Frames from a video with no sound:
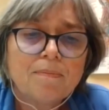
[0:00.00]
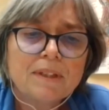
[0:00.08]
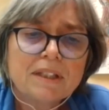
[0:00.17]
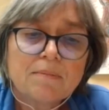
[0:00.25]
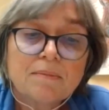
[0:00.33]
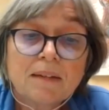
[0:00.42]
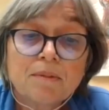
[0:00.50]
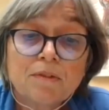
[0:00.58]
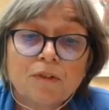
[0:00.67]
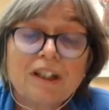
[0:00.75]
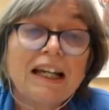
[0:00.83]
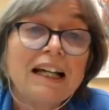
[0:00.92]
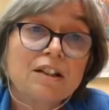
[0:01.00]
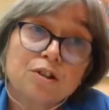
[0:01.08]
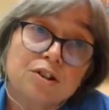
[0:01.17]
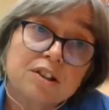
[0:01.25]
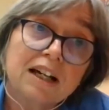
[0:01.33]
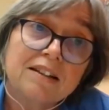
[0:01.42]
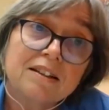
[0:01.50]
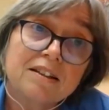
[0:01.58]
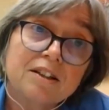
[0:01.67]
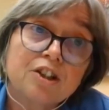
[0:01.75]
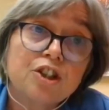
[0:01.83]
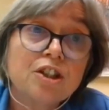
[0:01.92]
Sometimes foot
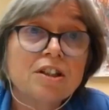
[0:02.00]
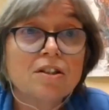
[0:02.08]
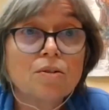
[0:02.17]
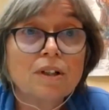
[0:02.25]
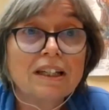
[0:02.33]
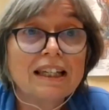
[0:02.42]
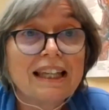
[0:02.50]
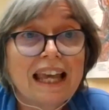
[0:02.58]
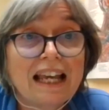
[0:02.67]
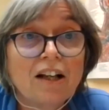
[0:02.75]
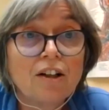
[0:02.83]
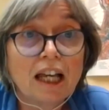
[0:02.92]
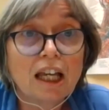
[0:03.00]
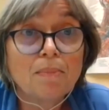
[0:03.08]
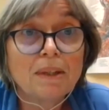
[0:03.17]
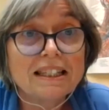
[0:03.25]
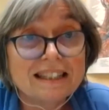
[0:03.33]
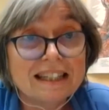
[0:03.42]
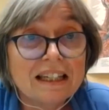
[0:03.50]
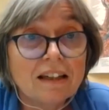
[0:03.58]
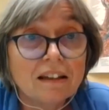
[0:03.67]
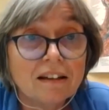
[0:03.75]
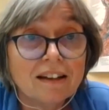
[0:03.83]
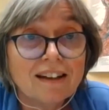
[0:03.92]
exercises, such as doing an ankle
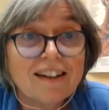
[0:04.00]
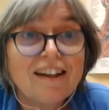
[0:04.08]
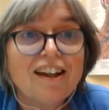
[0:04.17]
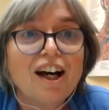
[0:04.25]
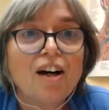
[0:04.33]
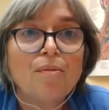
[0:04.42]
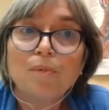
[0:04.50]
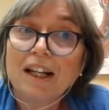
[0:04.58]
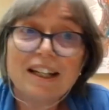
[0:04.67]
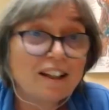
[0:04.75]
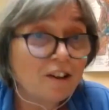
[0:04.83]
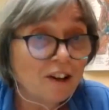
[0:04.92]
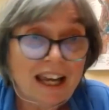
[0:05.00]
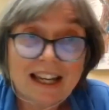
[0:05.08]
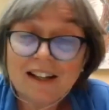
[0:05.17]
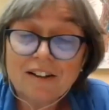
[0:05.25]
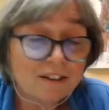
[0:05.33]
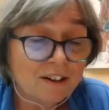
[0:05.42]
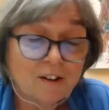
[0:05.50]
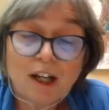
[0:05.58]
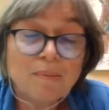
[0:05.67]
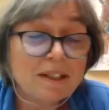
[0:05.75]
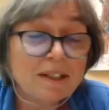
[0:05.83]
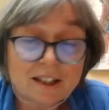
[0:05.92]
ABC. Writing your
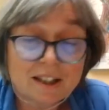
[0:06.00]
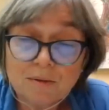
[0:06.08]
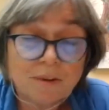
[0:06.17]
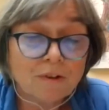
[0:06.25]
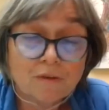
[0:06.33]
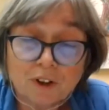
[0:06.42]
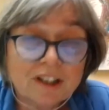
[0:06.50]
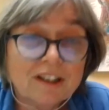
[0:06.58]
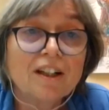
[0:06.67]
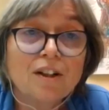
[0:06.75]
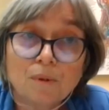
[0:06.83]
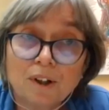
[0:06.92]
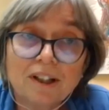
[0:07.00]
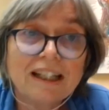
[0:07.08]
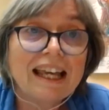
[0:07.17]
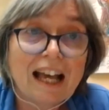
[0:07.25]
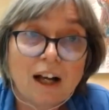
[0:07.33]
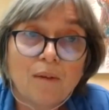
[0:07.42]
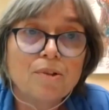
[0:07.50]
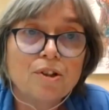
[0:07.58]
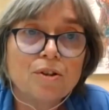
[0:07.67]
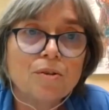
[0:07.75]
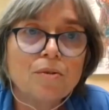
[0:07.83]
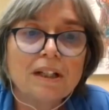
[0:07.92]
ABCs with your foot can really help
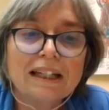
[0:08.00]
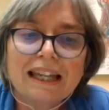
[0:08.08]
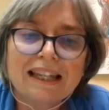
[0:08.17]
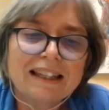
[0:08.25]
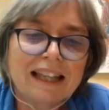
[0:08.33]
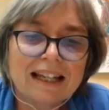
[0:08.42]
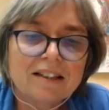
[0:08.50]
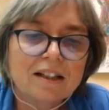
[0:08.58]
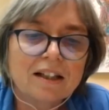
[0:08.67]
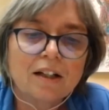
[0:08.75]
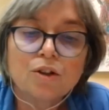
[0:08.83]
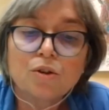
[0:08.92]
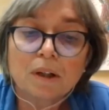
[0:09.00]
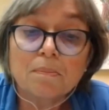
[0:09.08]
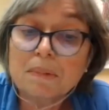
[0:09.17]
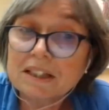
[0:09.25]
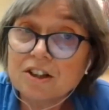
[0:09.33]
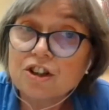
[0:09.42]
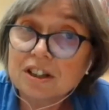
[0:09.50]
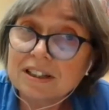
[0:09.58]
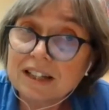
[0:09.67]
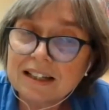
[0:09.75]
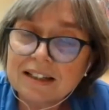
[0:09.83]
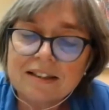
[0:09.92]
to get that joint position
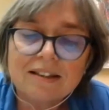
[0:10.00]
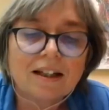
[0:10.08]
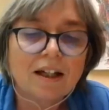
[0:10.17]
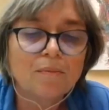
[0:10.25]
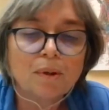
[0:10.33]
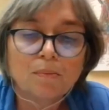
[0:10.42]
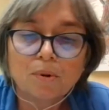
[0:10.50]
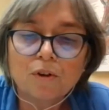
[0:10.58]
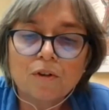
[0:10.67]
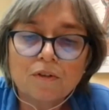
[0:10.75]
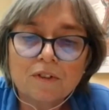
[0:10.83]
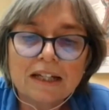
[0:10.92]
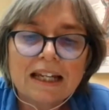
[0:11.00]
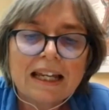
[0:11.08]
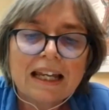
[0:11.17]
sense improved.